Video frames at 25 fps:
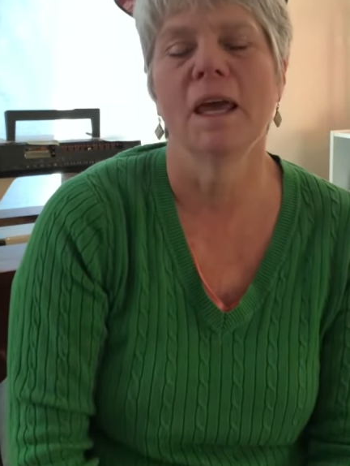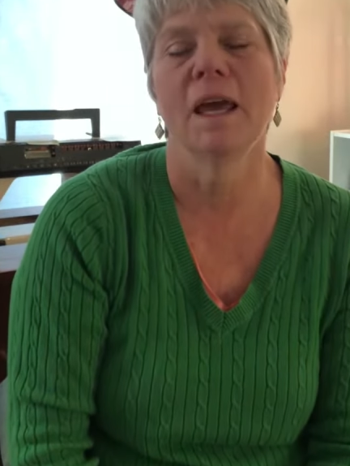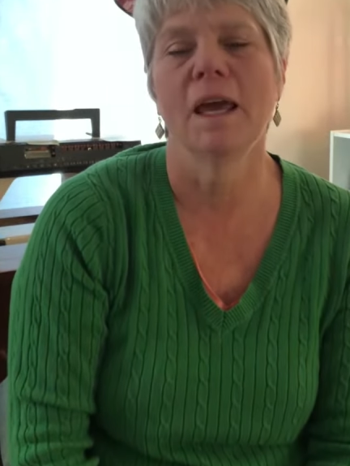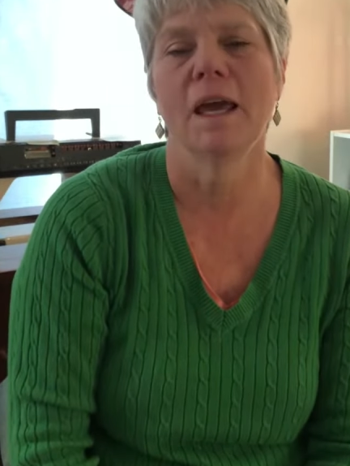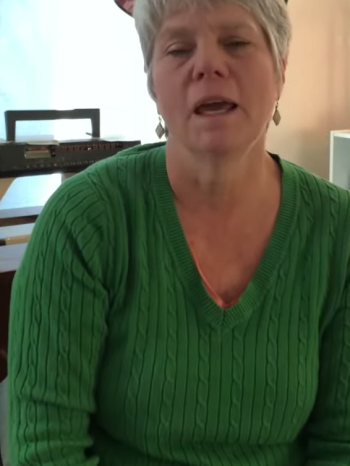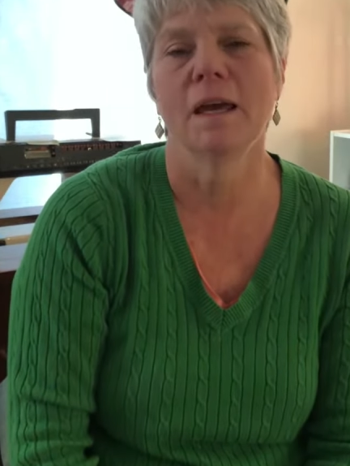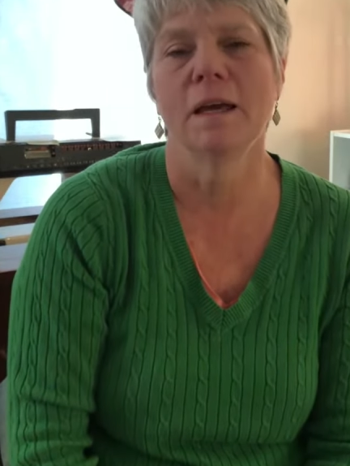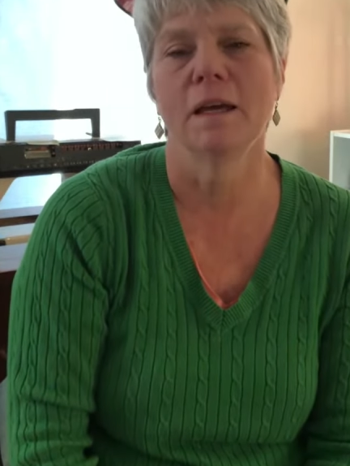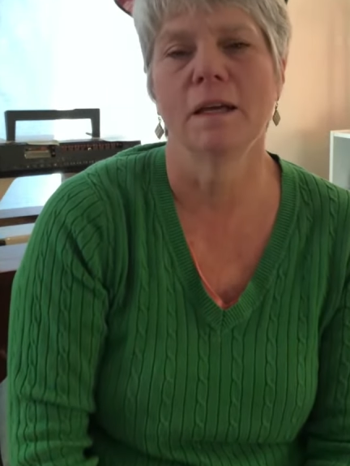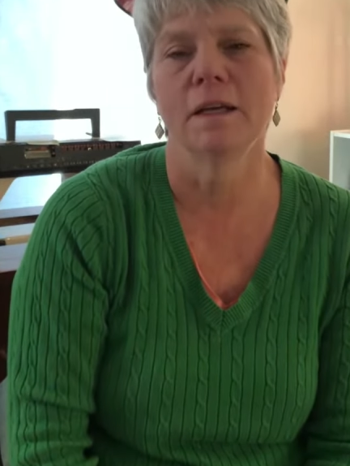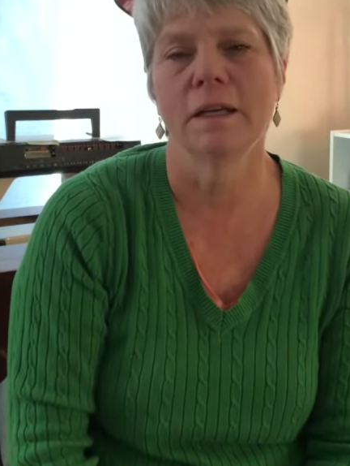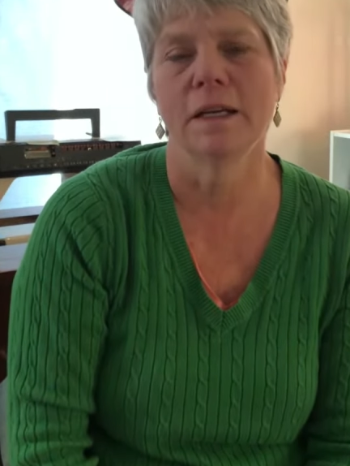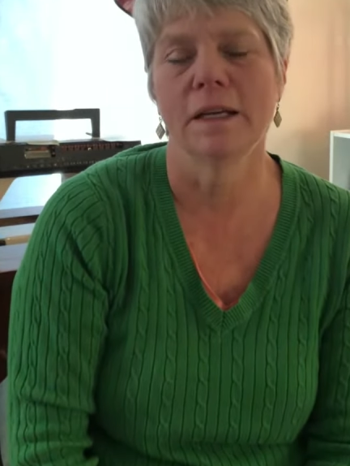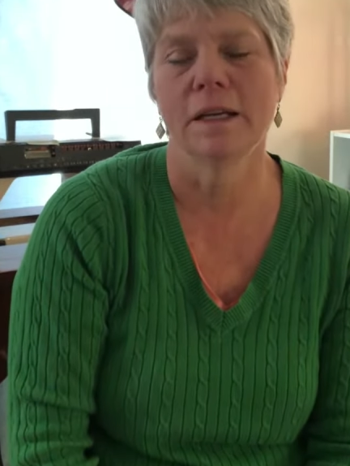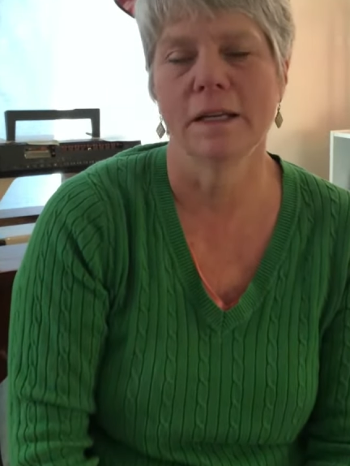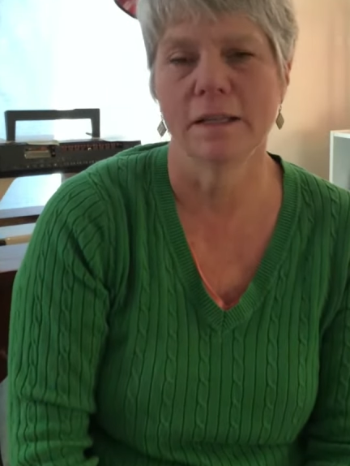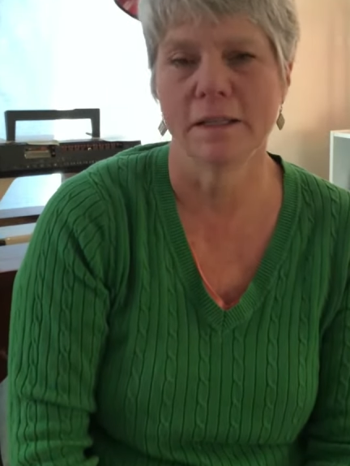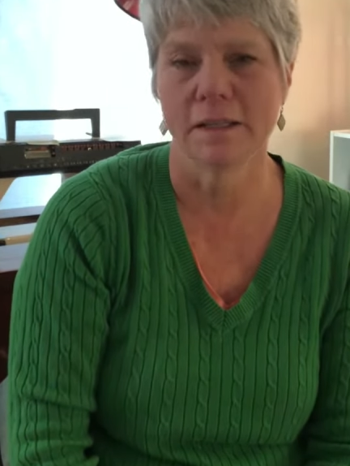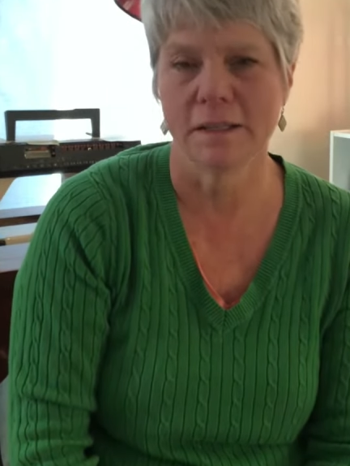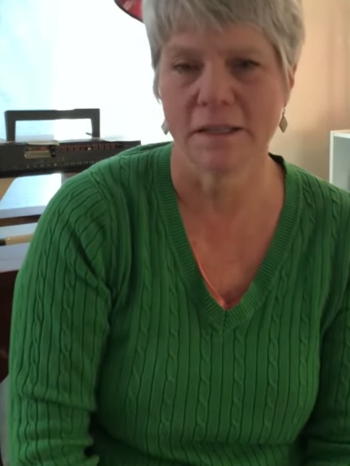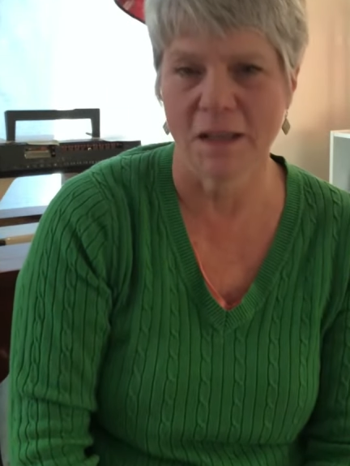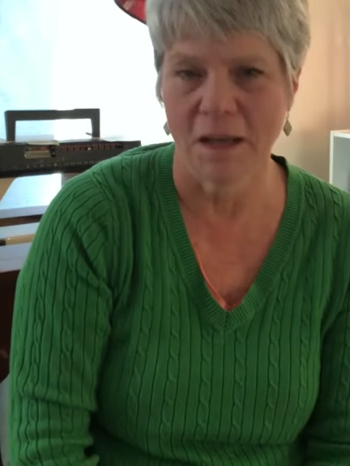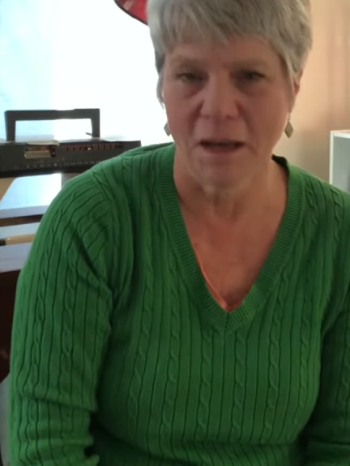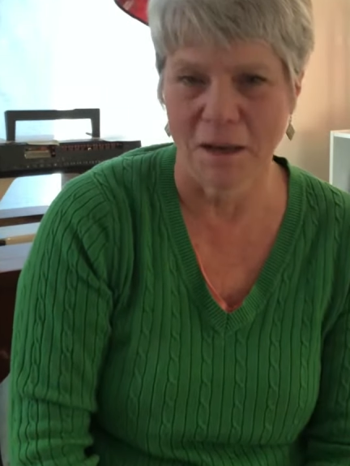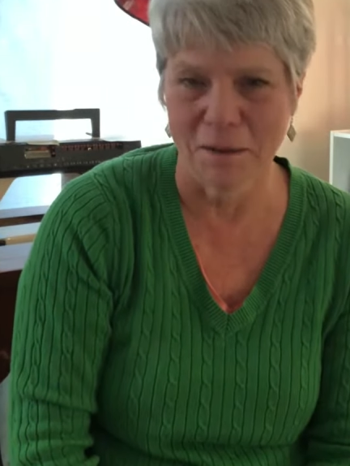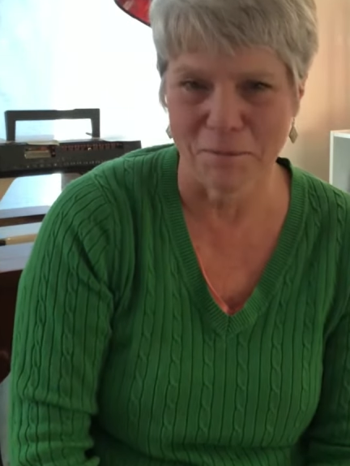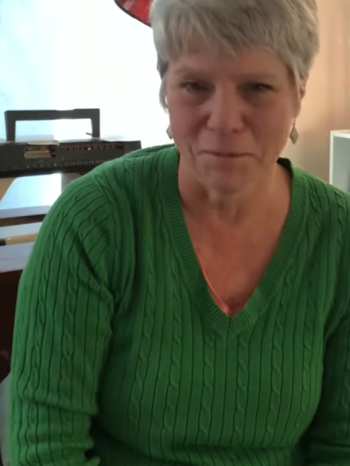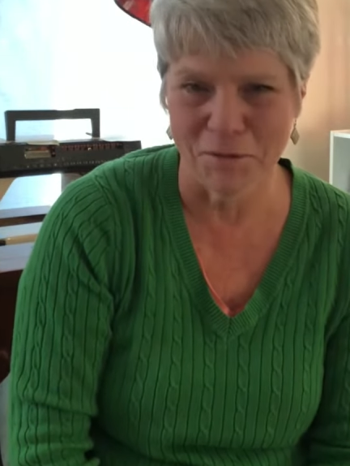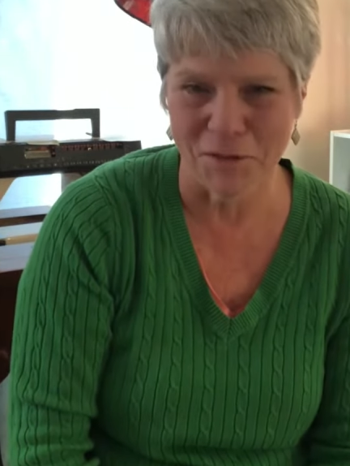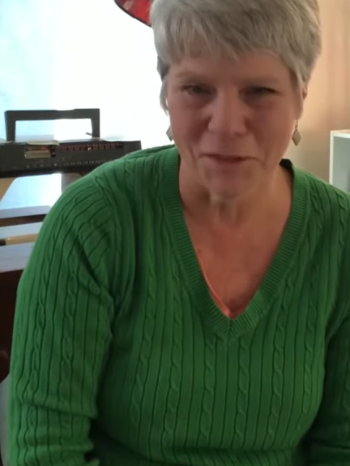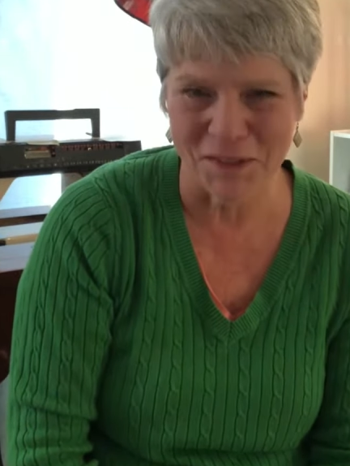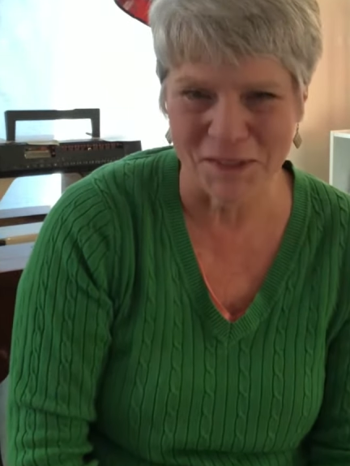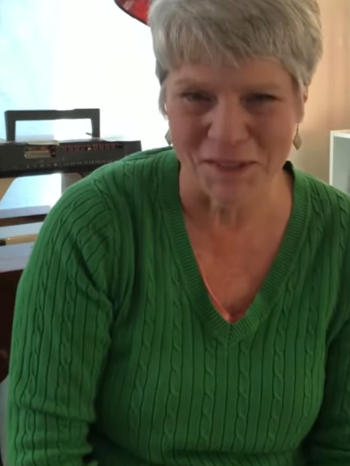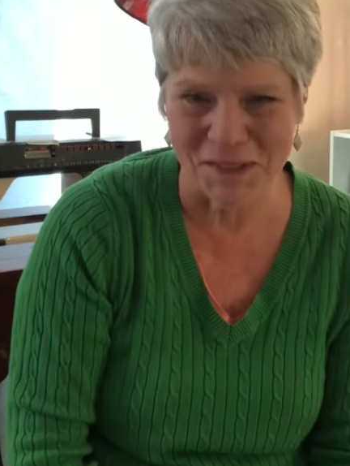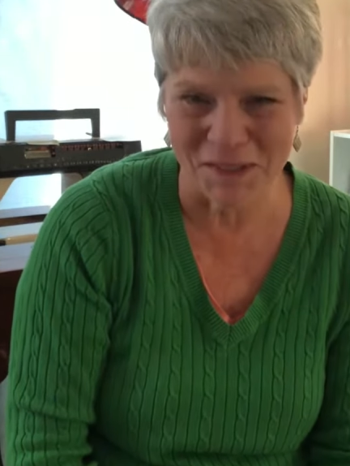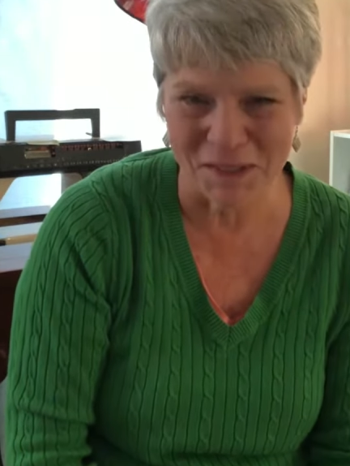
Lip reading: and it is time for us